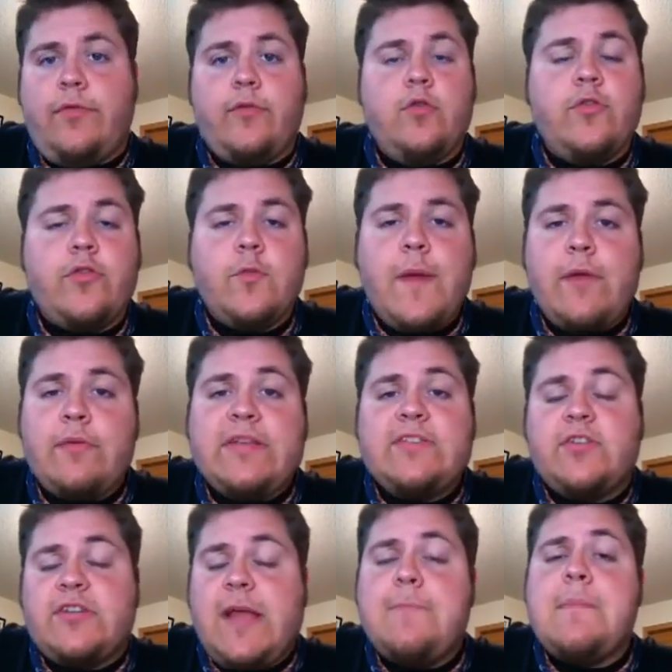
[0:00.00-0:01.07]
through my
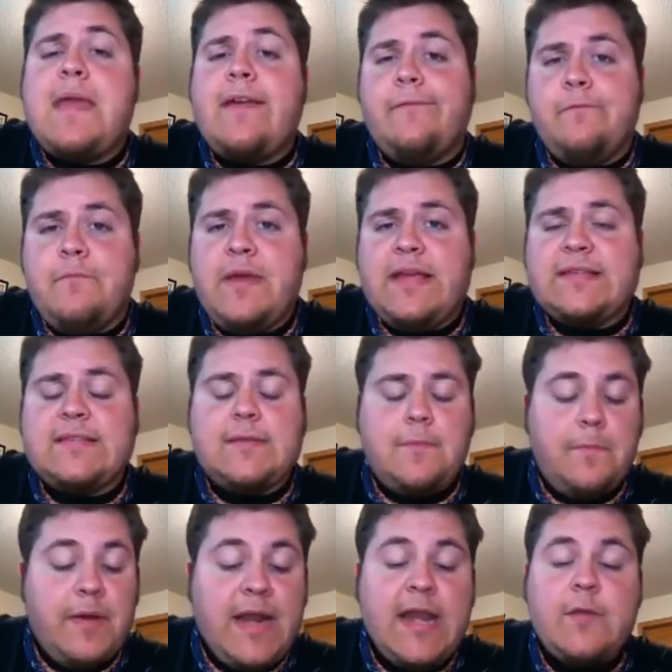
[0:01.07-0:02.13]
research I may have
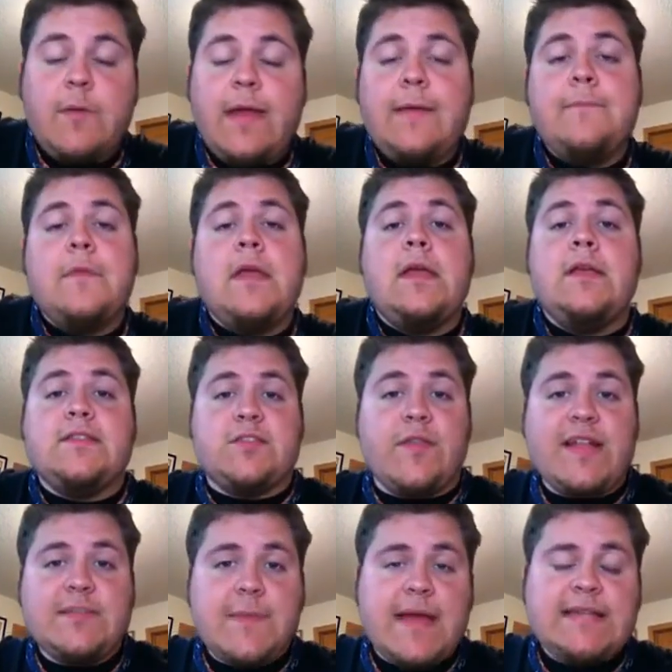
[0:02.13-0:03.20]
missed. But anyway,
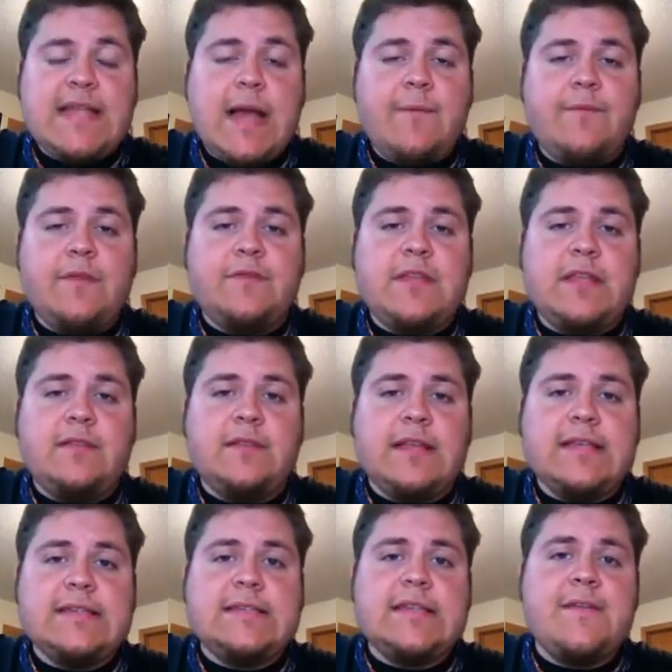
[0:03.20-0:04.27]
so that's my top 15
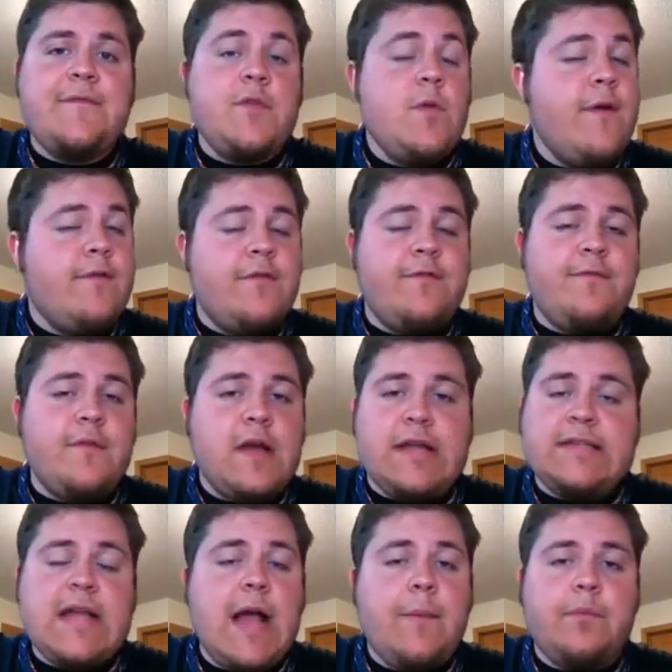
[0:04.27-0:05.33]
list. If you have
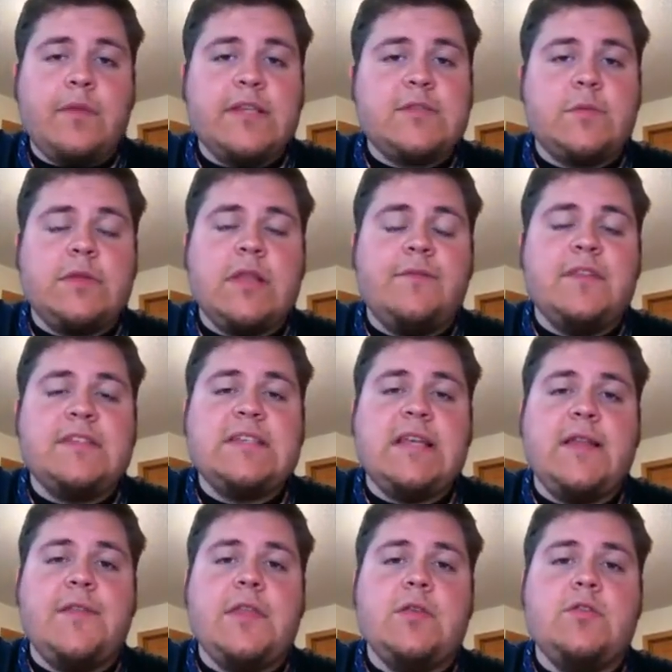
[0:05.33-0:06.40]
a top list, we'd love to
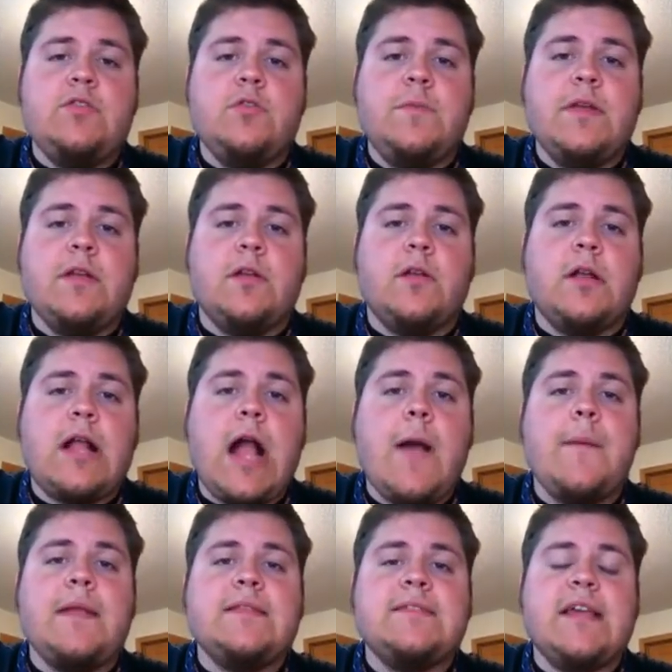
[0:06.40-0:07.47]
see it in the YouTube here
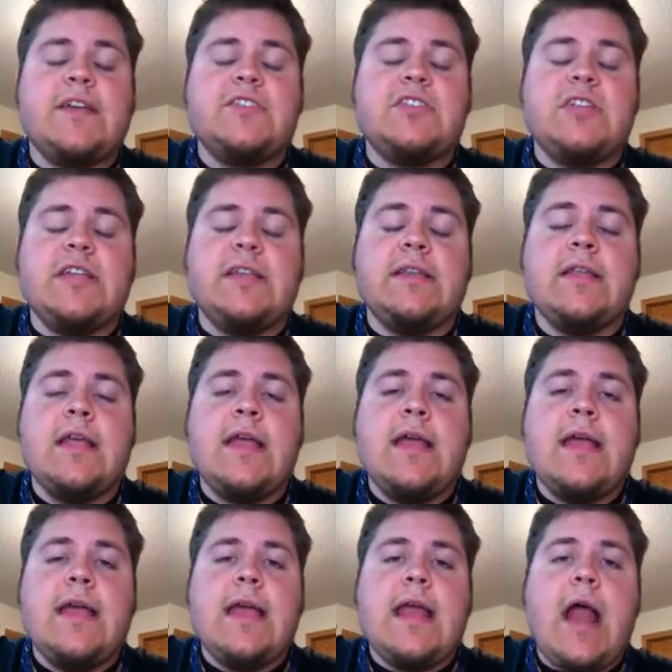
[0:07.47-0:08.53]
comment section. And
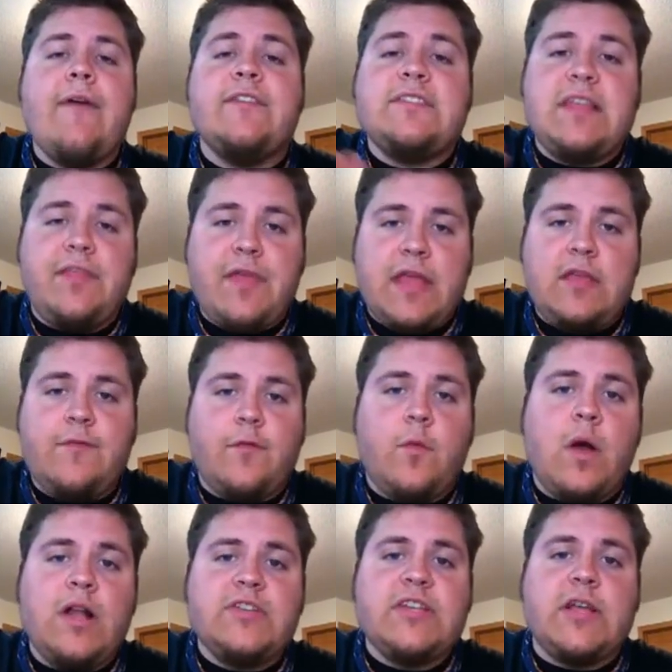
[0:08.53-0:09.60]
obviously, thank you
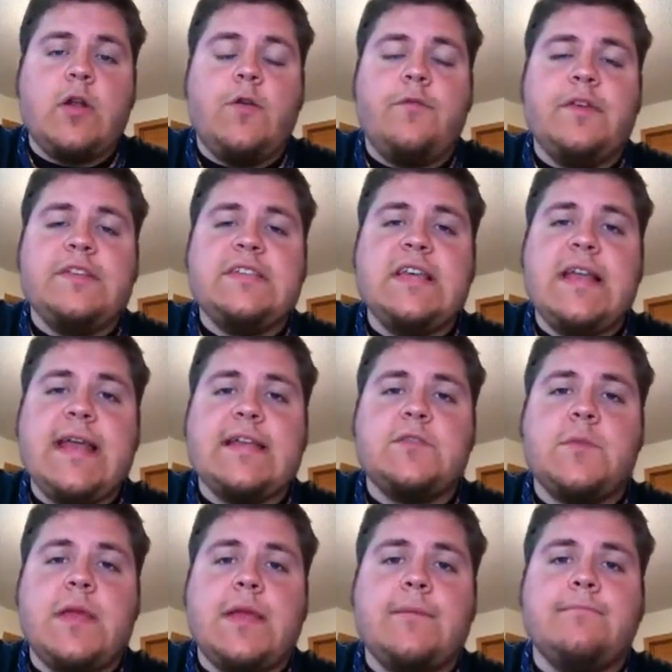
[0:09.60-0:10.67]
for watching, and hopefully see you
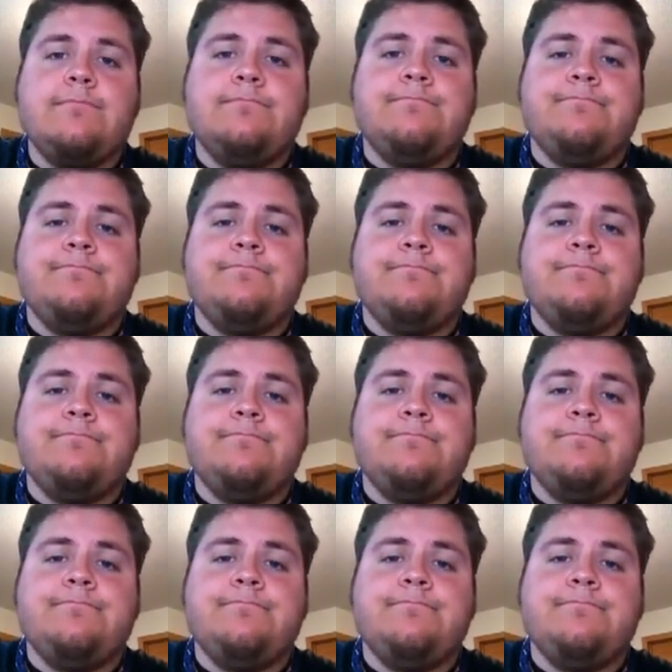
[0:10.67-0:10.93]
next week.